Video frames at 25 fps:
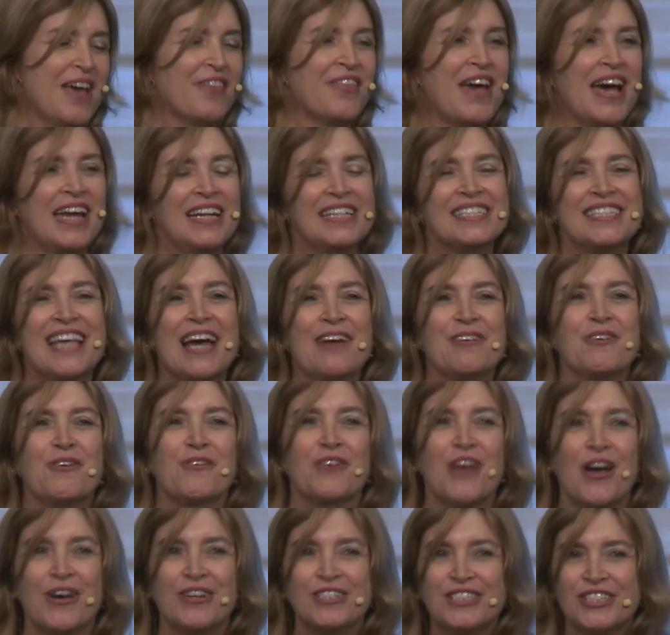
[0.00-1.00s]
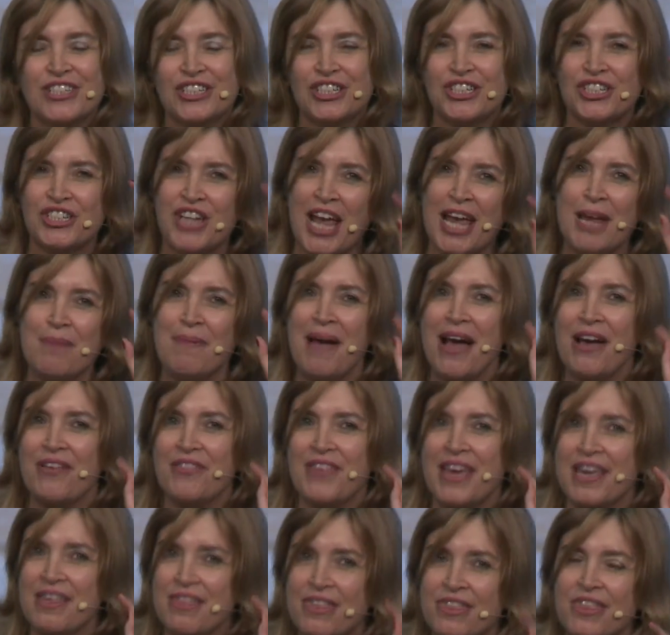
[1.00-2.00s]
That is how you're going to shape
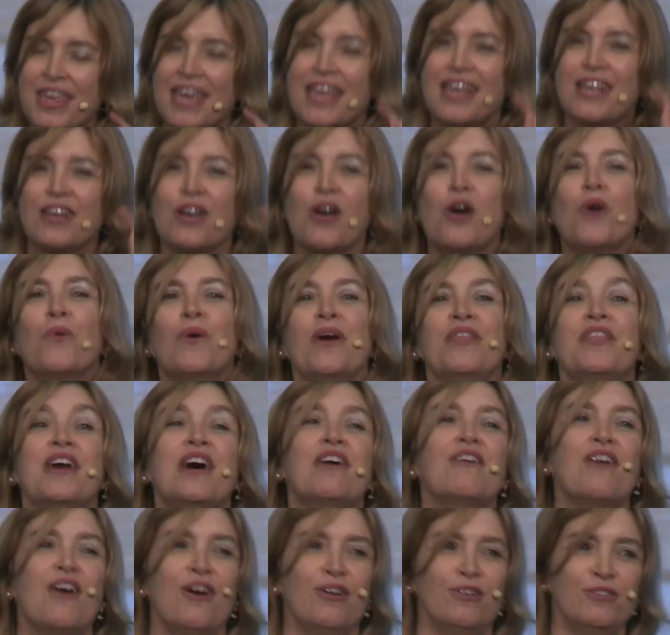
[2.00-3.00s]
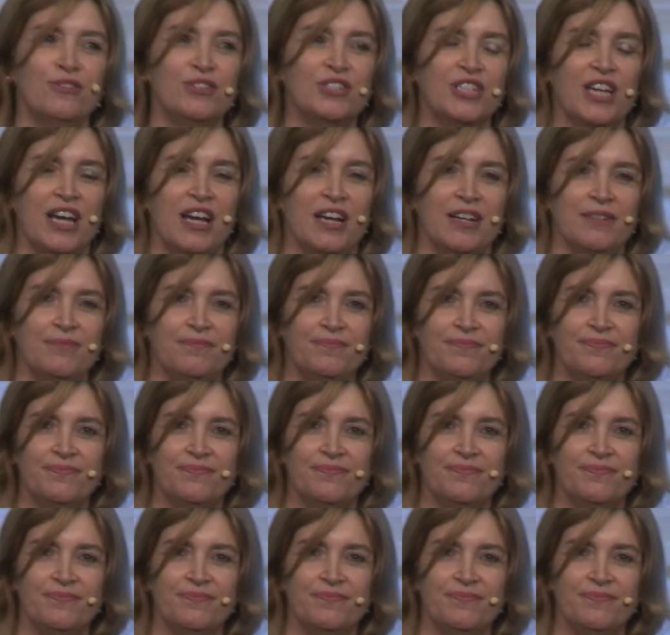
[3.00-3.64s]
how they think when they're older.